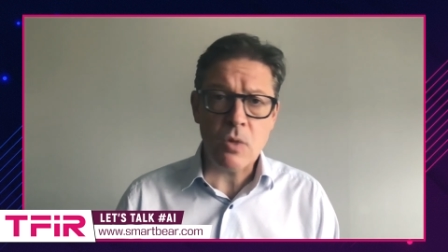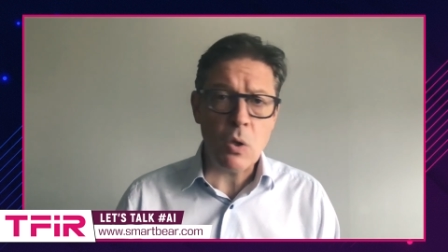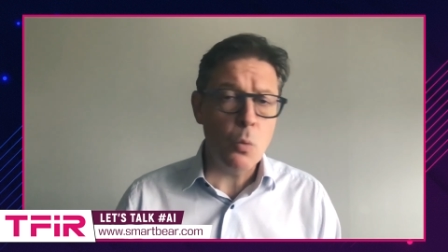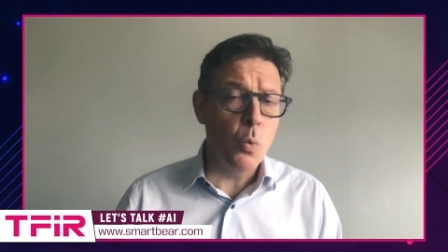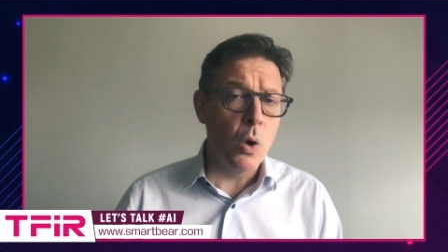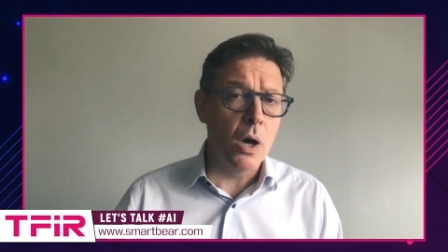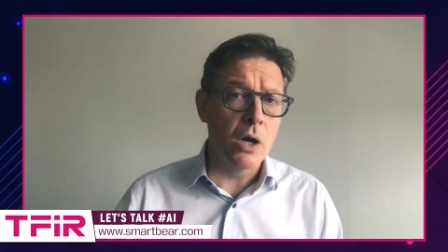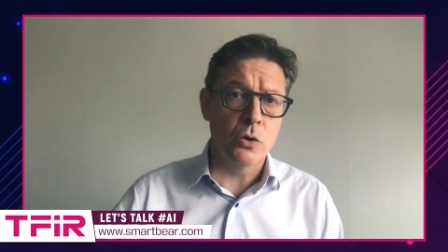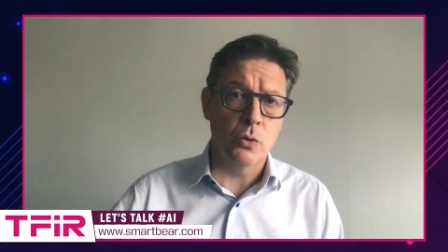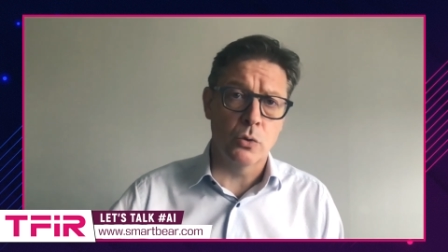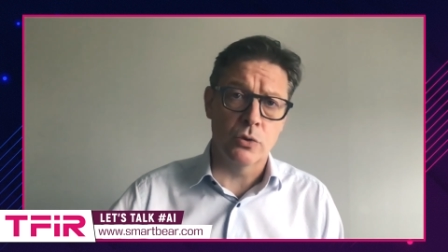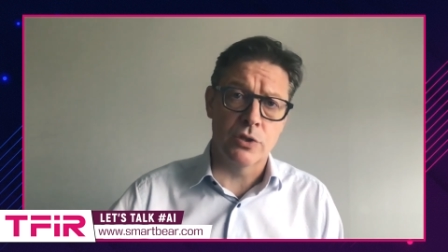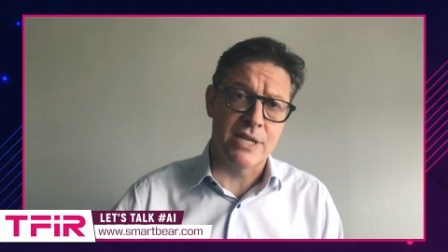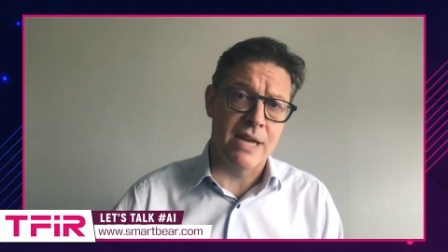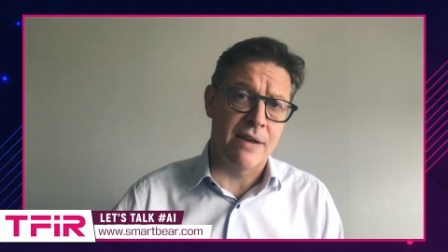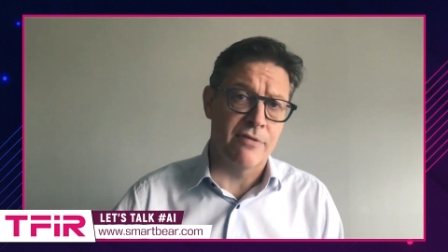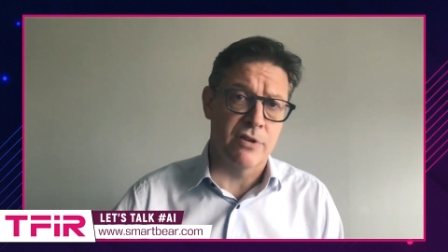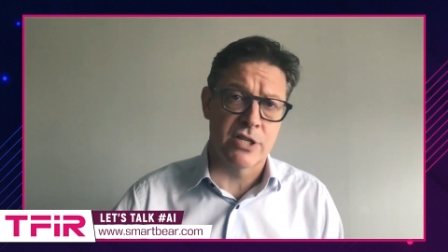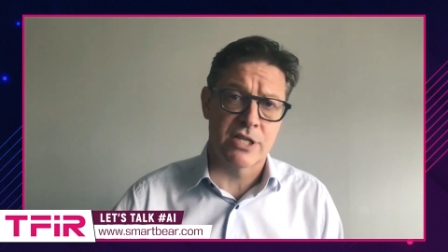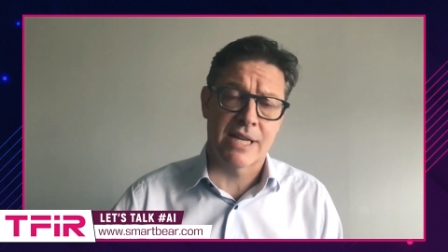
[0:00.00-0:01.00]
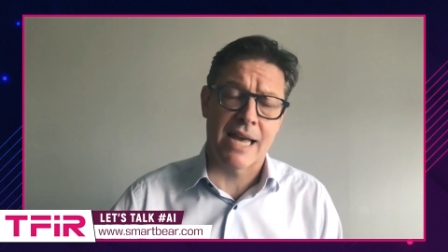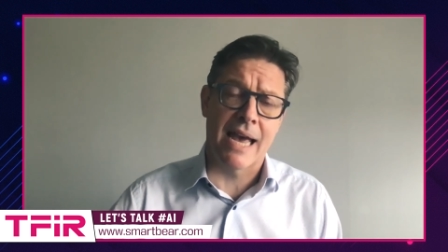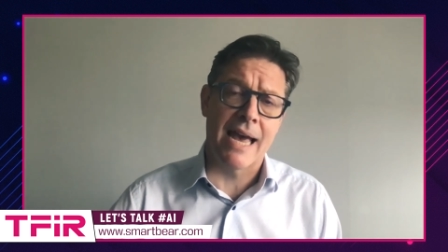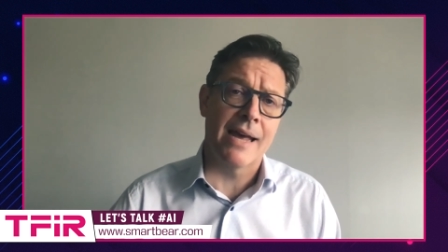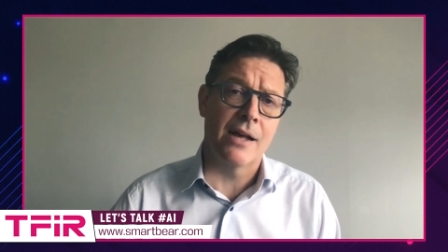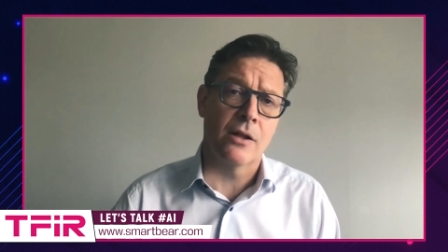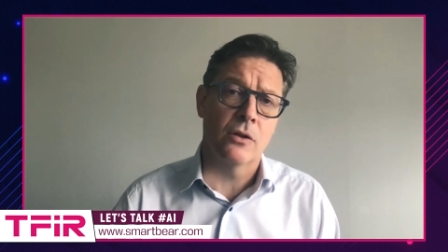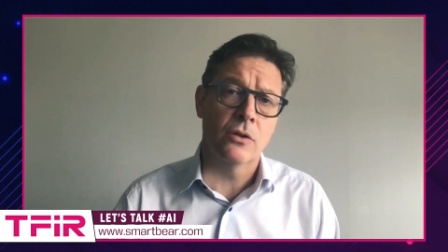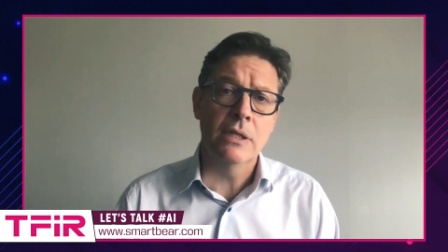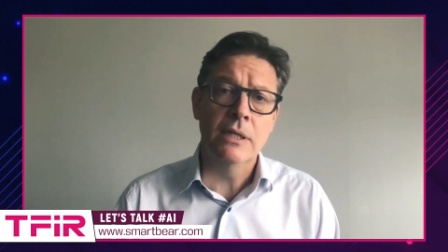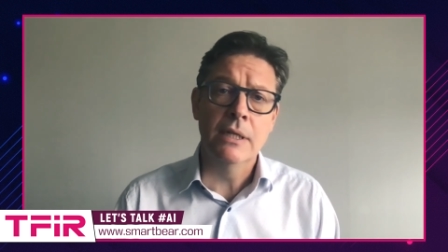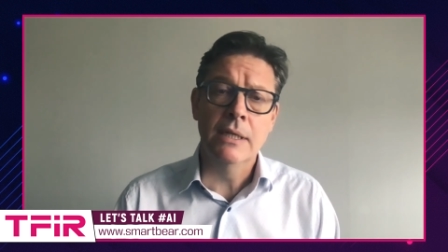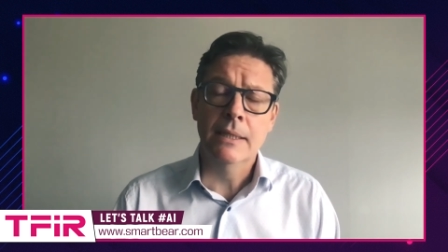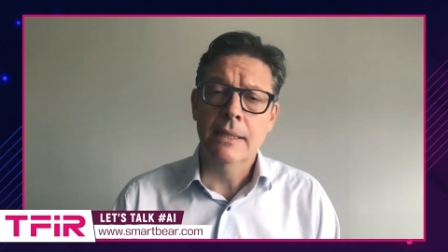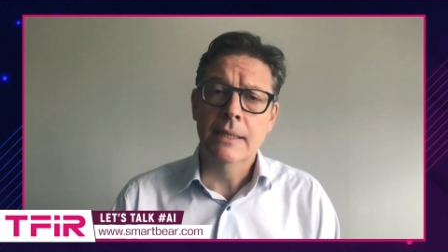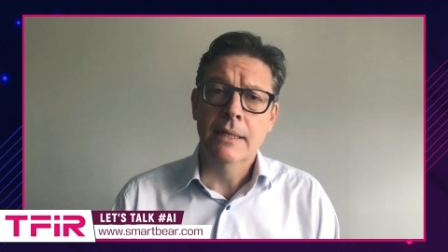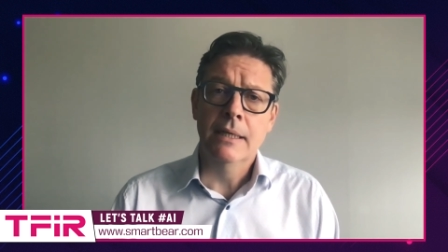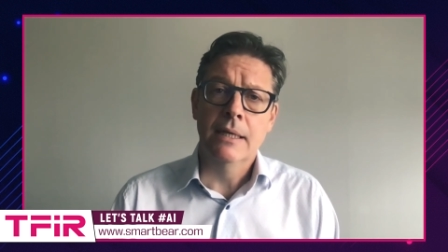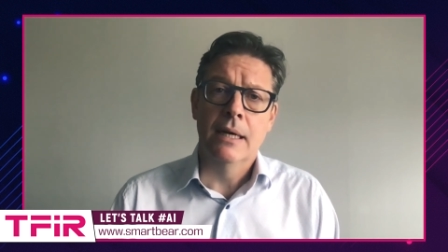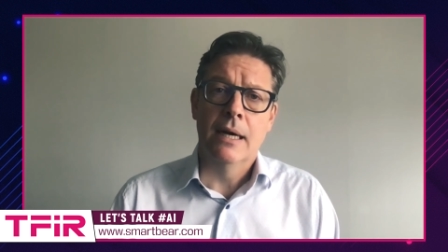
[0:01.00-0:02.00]
one called Zephyr Scale.
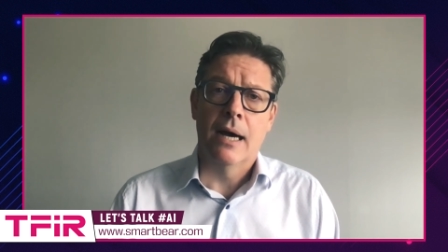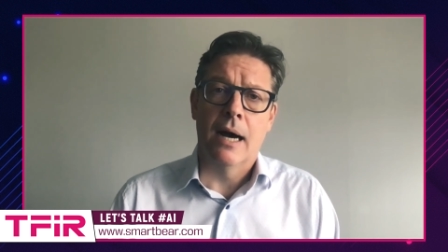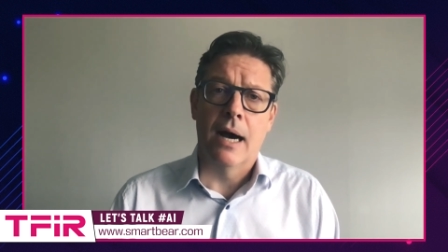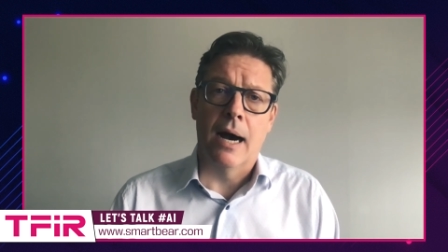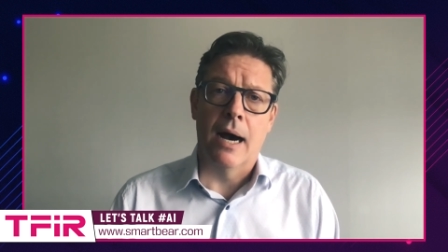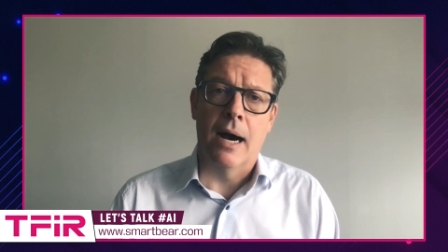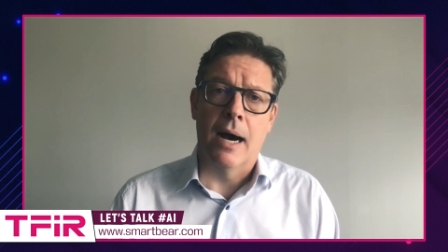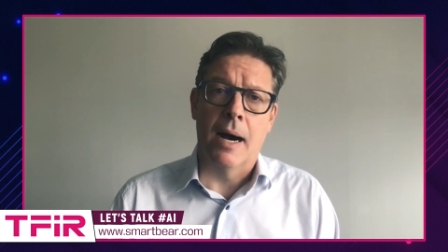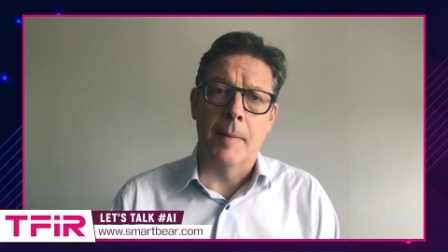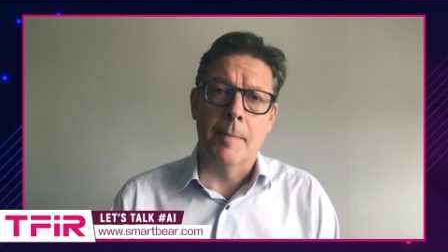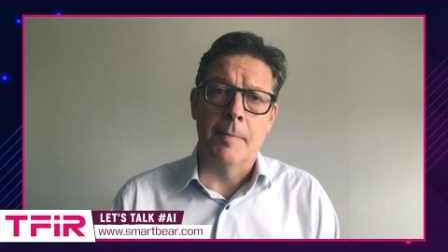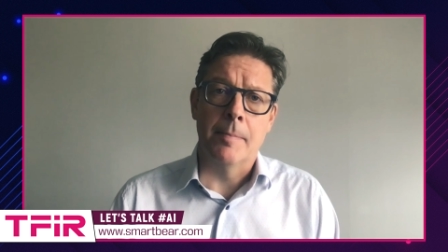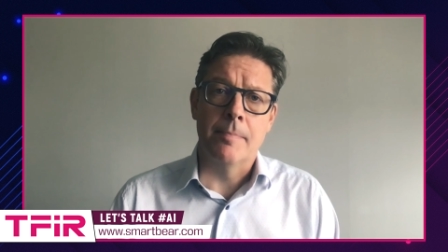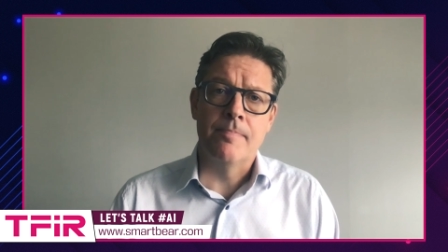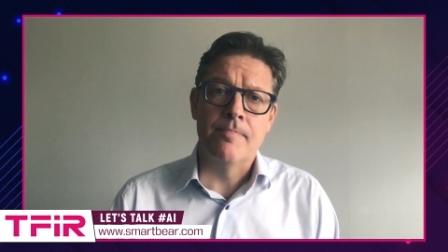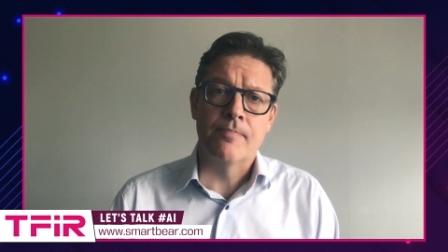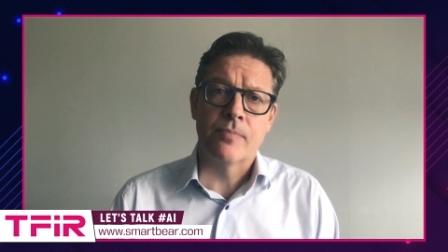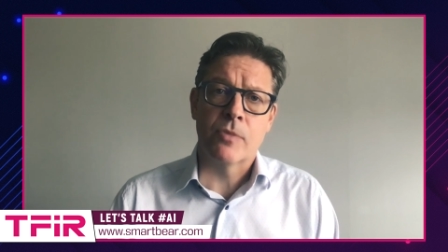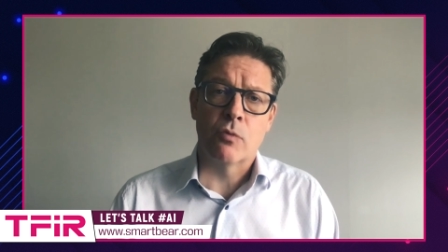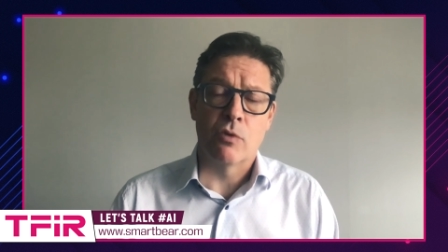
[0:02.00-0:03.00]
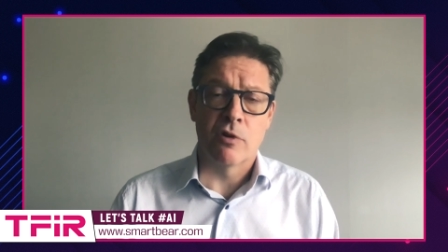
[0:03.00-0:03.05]
Um,